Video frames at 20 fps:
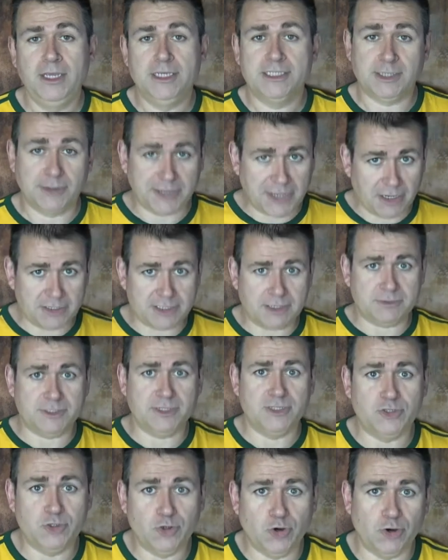So he goes up
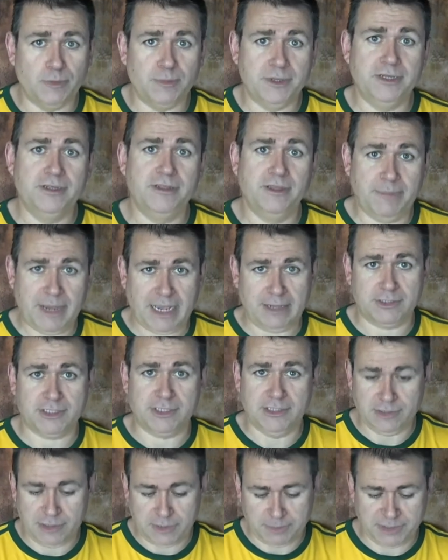to the doorman, the
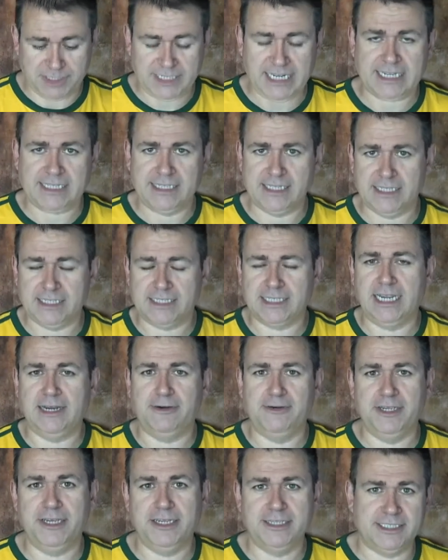bouncer who's protecting this
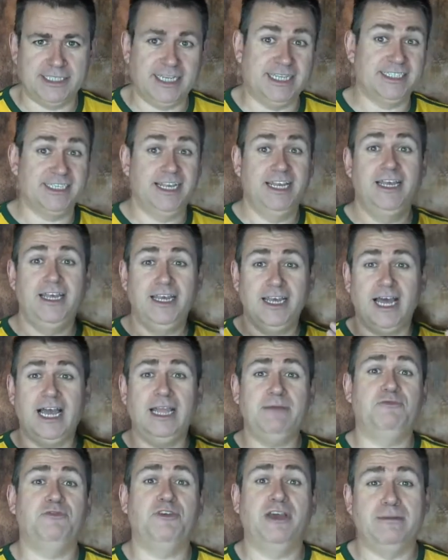area, and says,
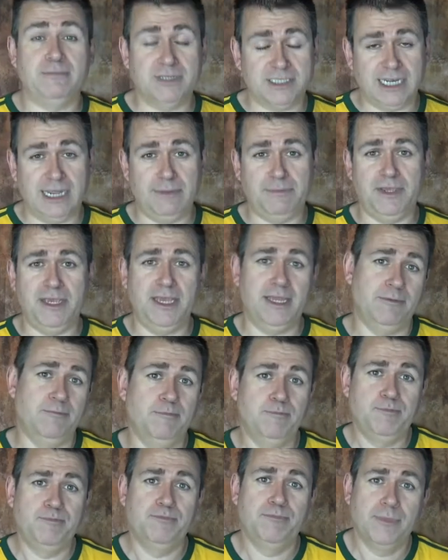I'm famous, let me in.
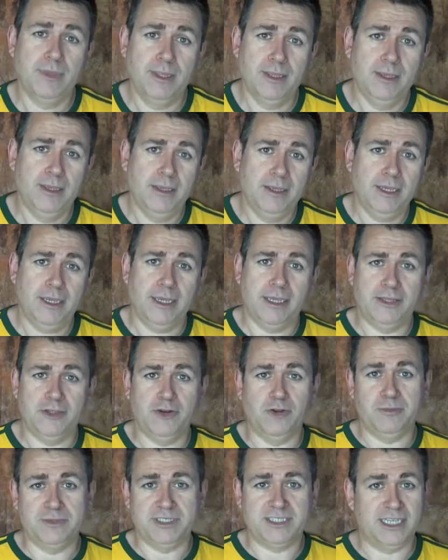And the
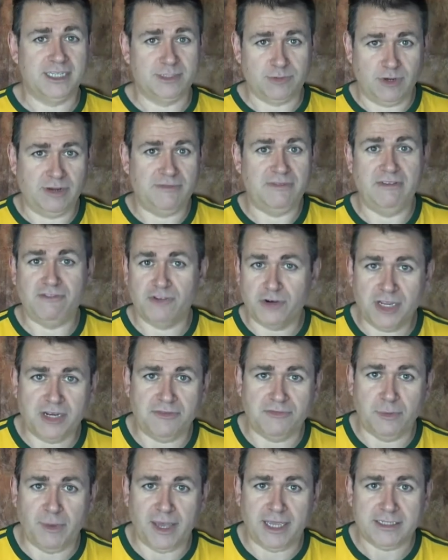doorman says, Well, I've never heard
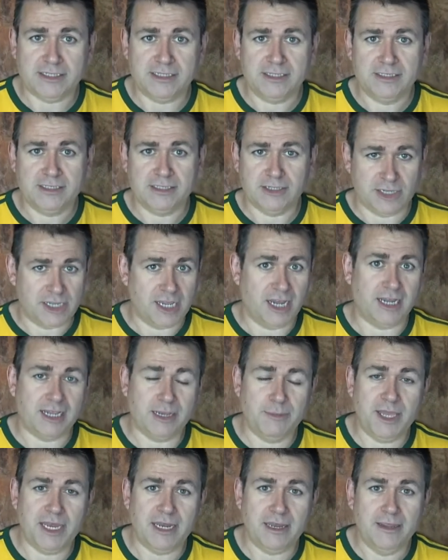of you, mate, so you can't
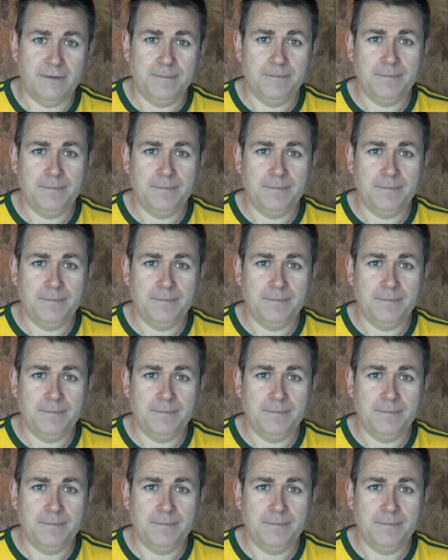come in.